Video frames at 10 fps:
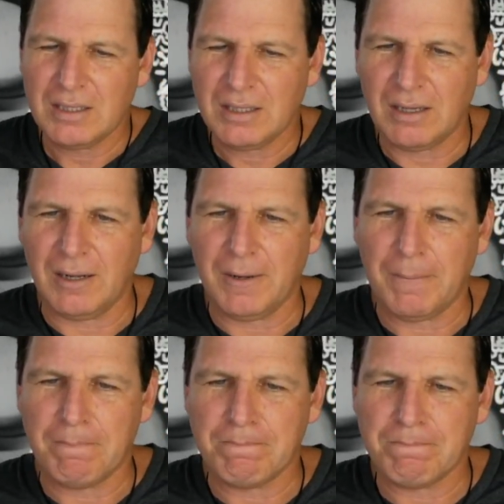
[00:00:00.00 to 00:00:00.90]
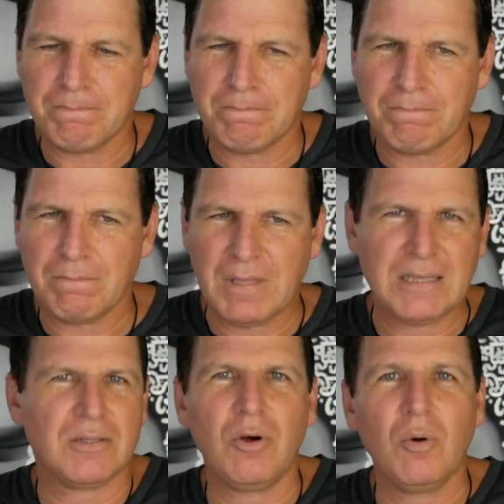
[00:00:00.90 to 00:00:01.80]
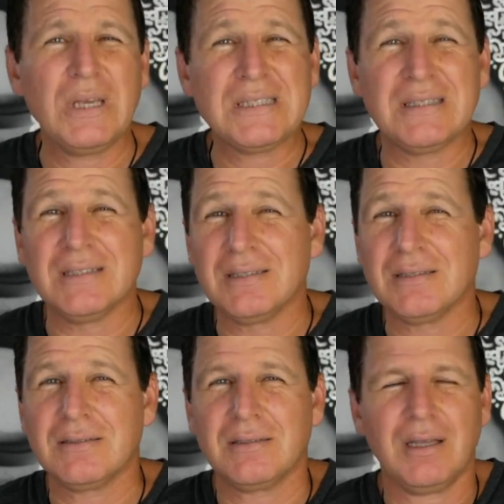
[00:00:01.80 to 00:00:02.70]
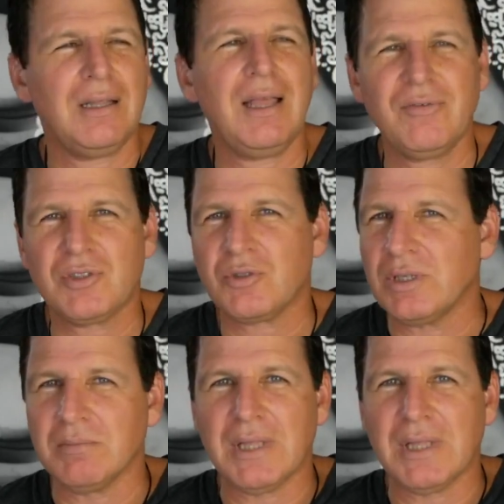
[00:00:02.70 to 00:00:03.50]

As always, this is a live stream.